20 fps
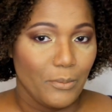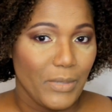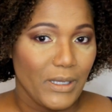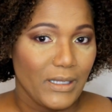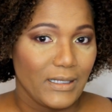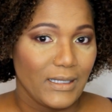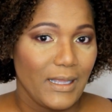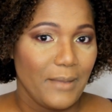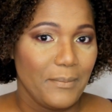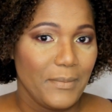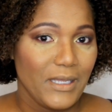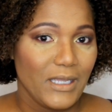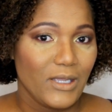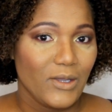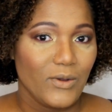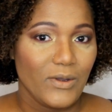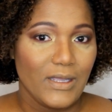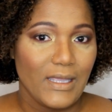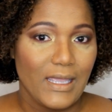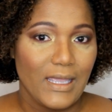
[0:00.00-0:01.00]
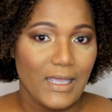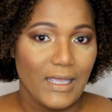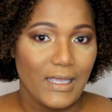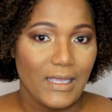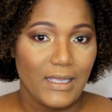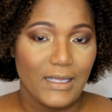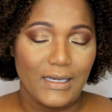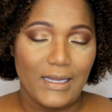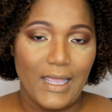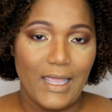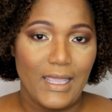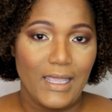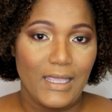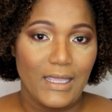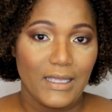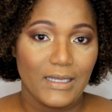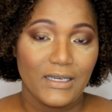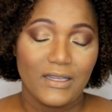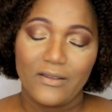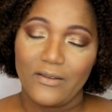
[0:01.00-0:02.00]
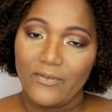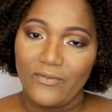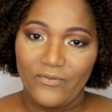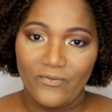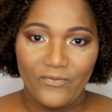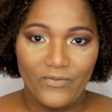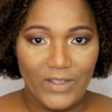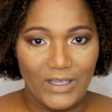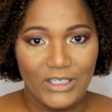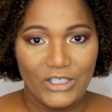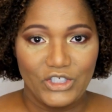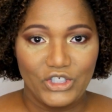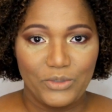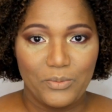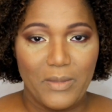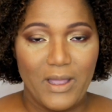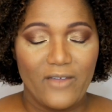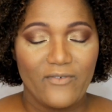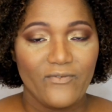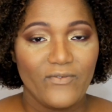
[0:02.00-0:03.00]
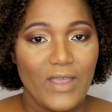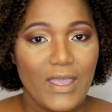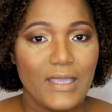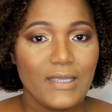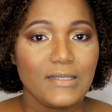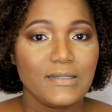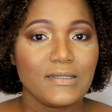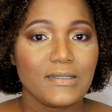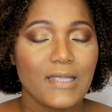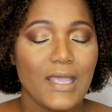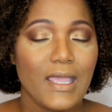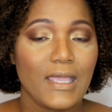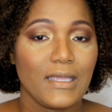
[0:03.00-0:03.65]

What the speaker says: But let me go ahead and finish my face,